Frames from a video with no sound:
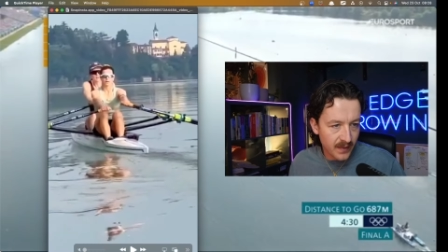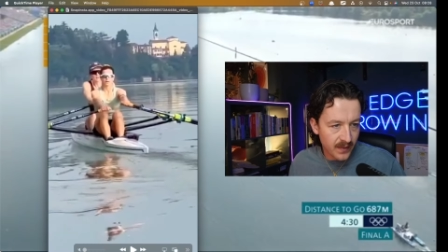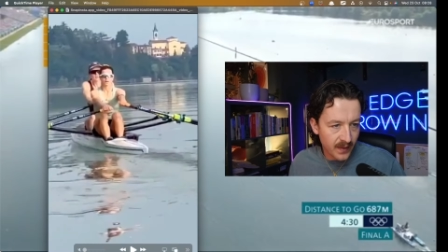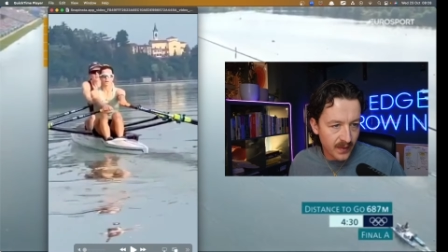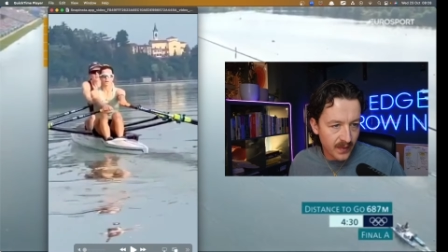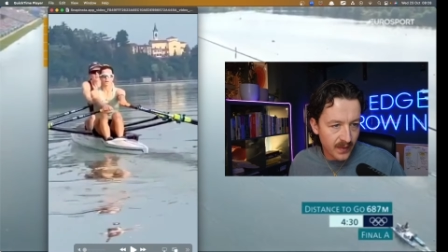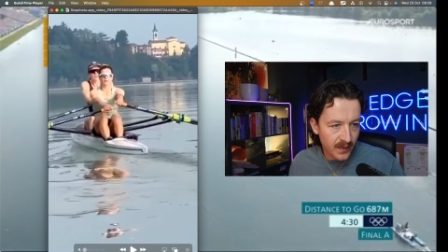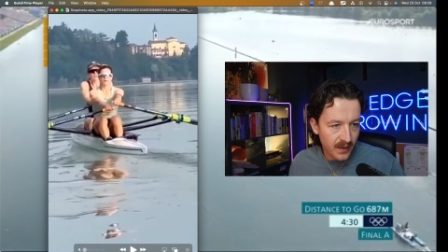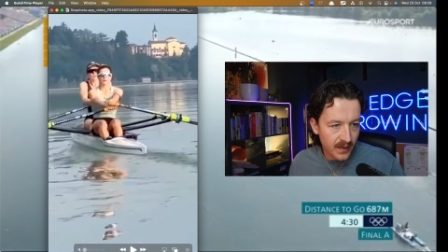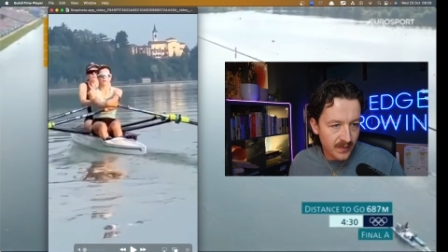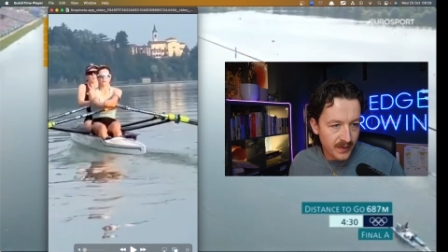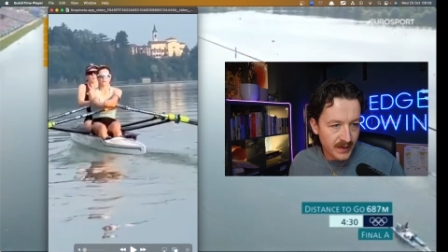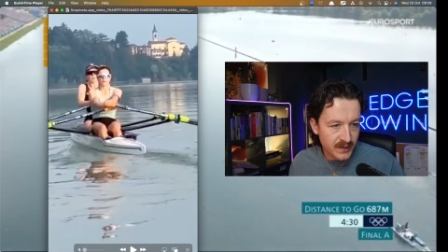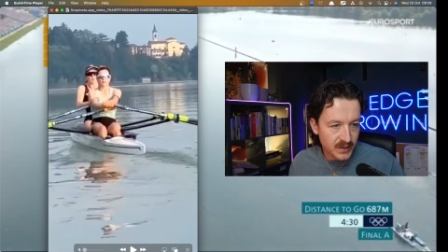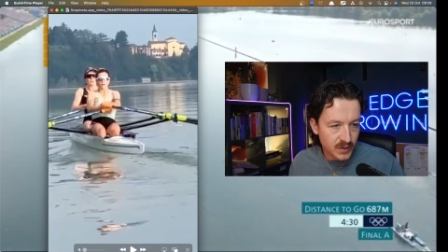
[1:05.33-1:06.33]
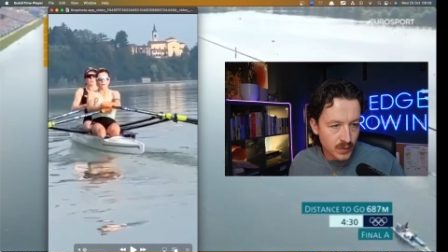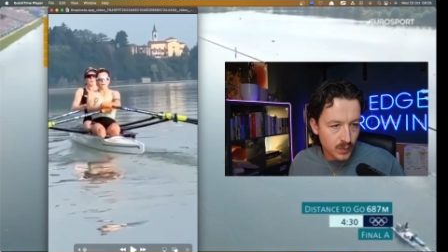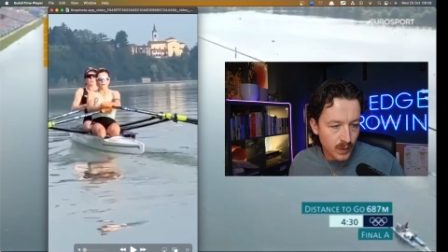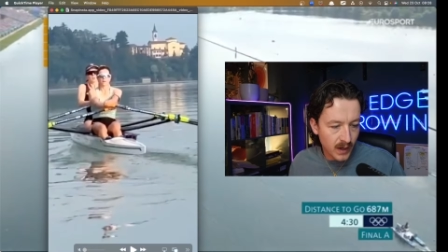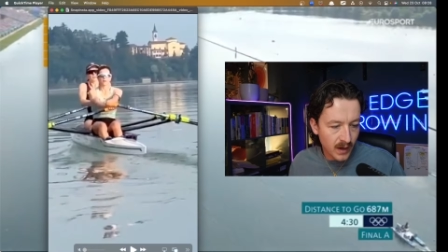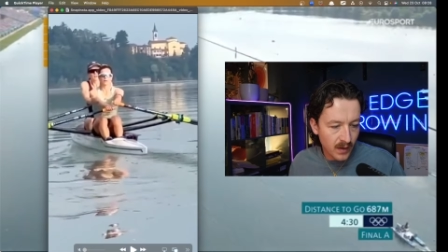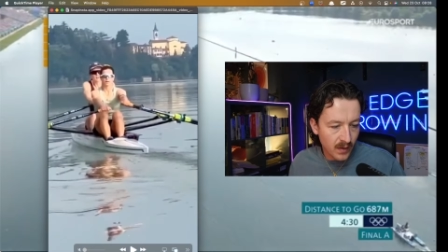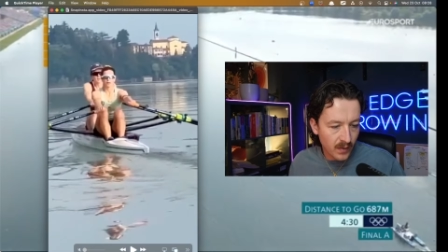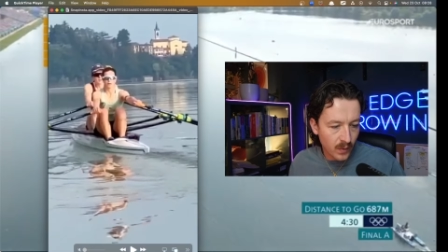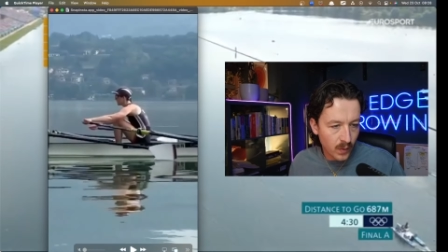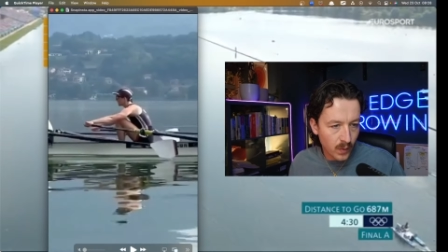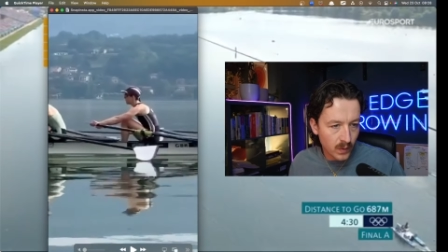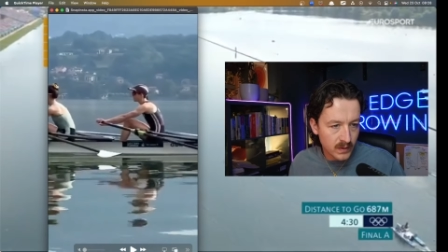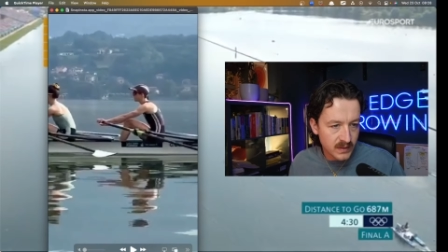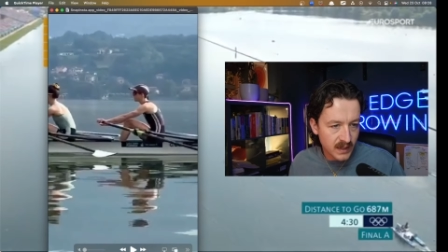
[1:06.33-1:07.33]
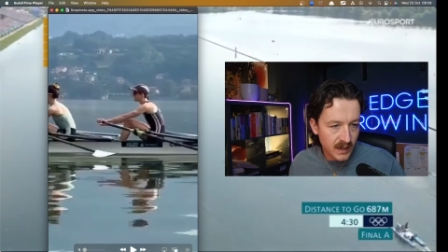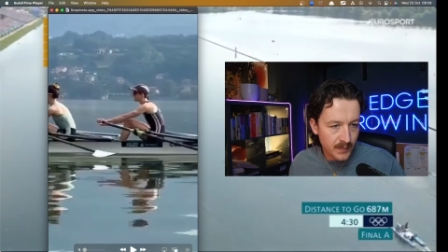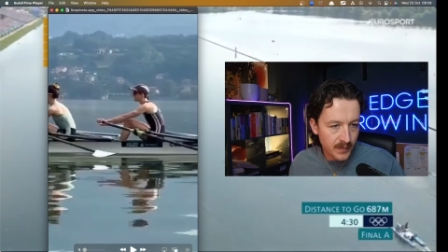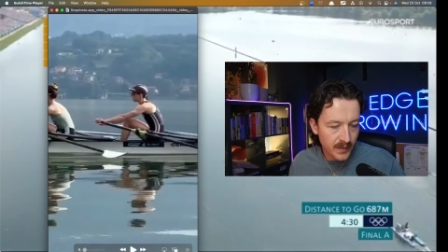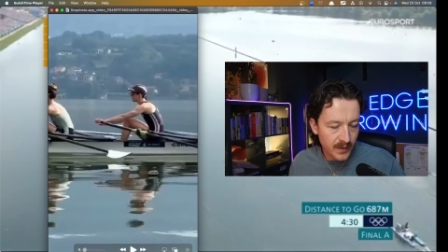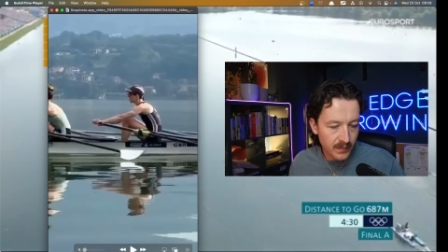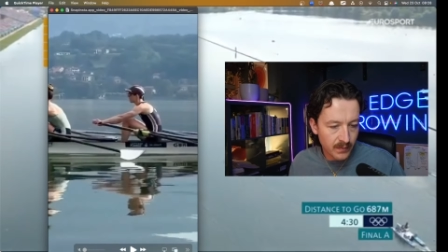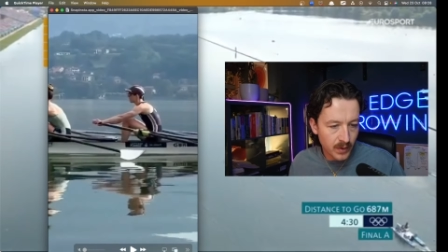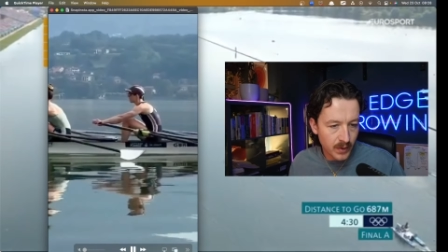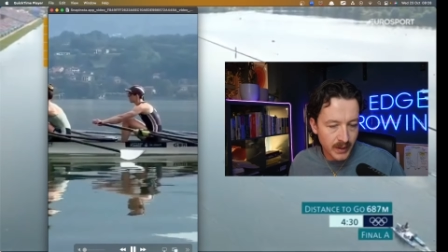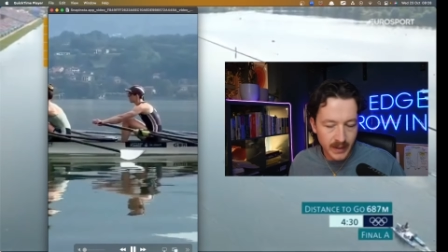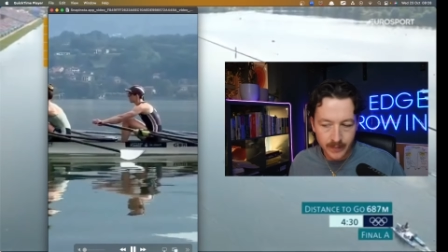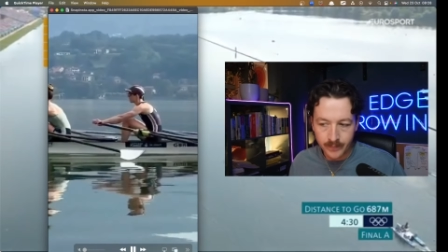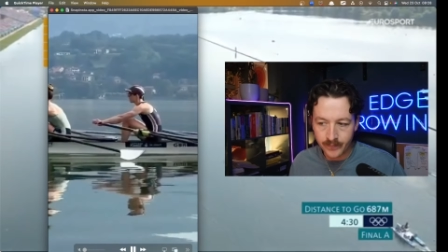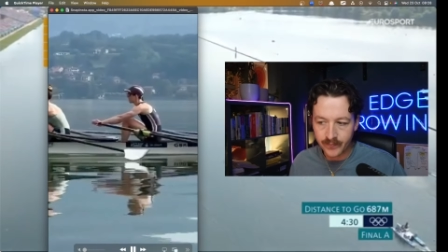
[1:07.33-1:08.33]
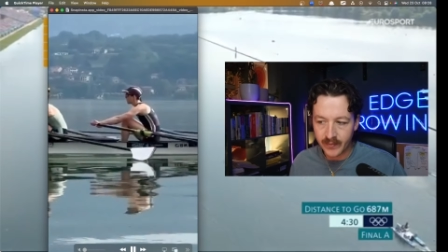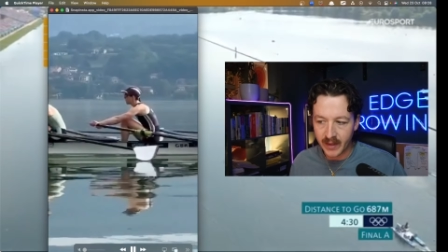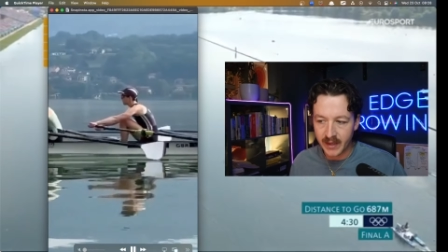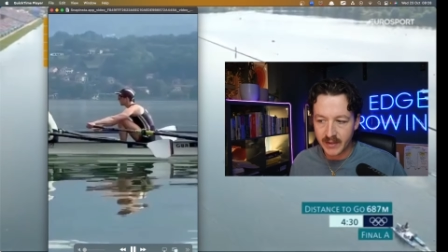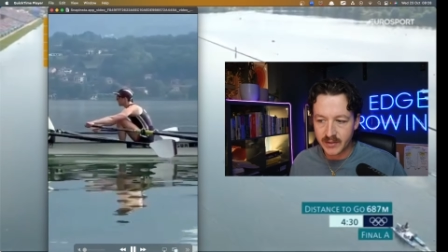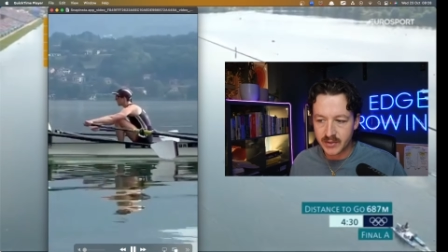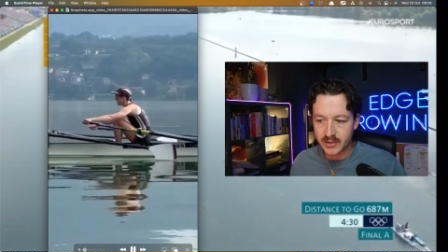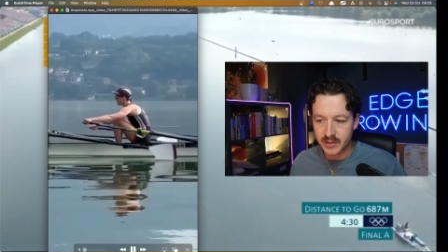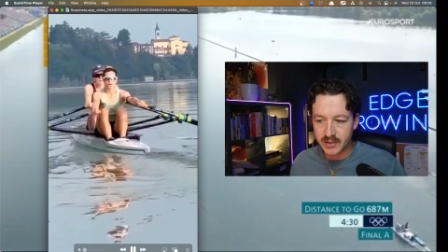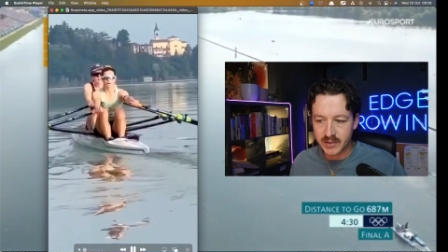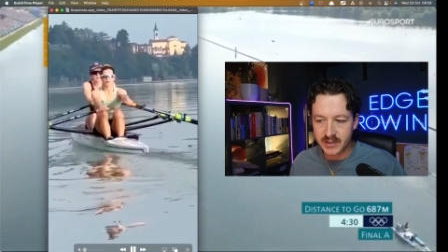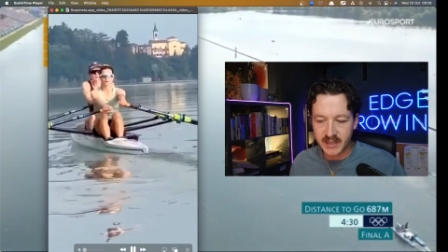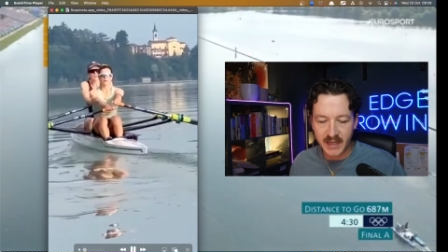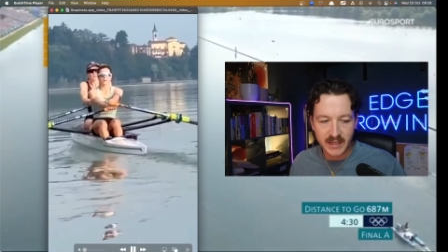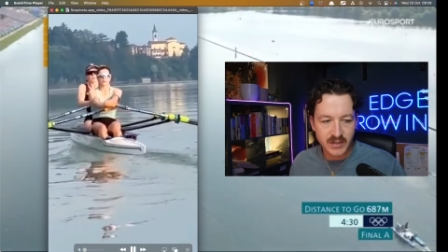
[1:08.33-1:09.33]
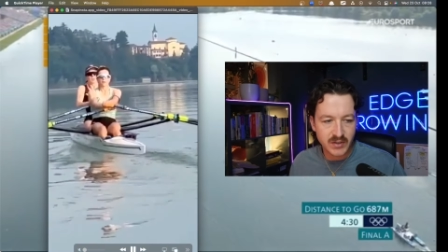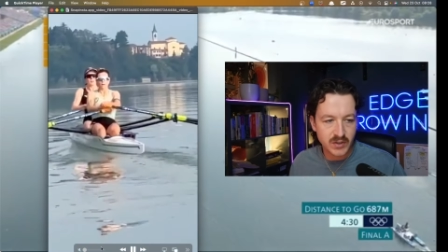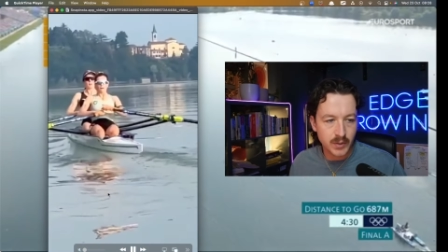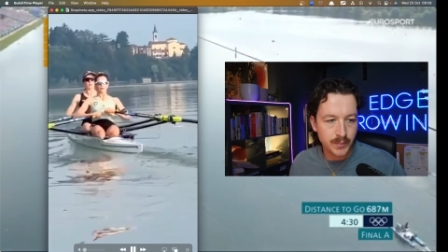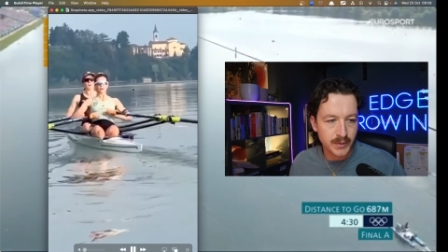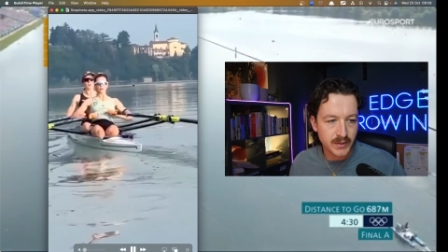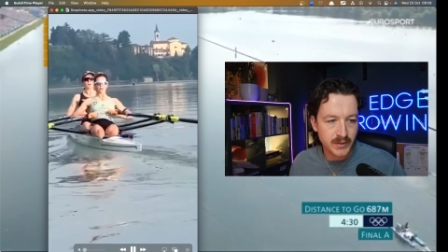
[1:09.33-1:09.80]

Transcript: they do well the whole time that they're rowing is just stay super,